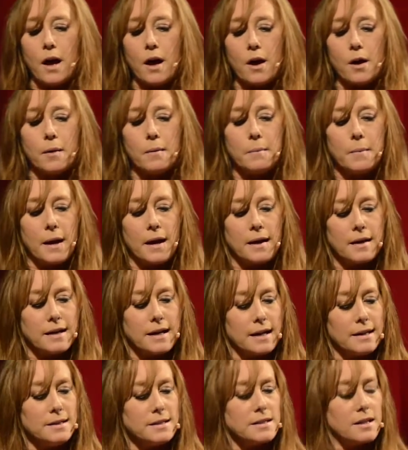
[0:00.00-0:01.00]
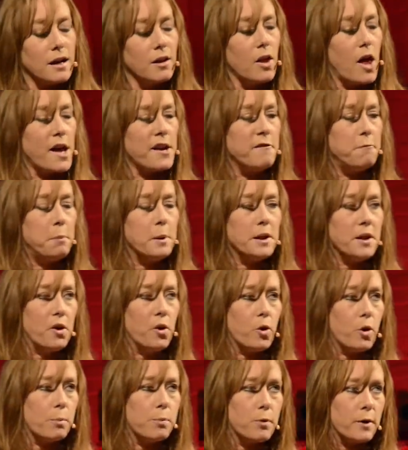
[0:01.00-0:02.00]
against a lot of
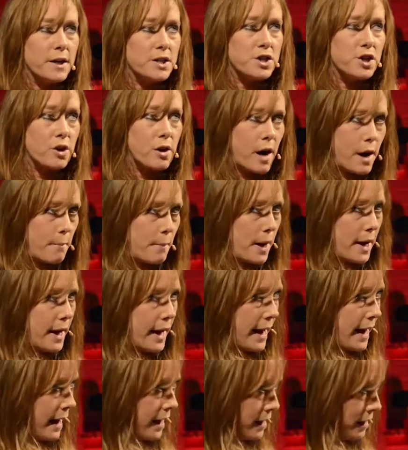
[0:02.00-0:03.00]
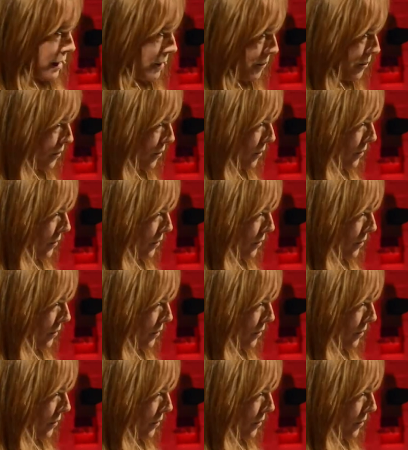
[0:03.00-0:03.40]
political pressure, I might add,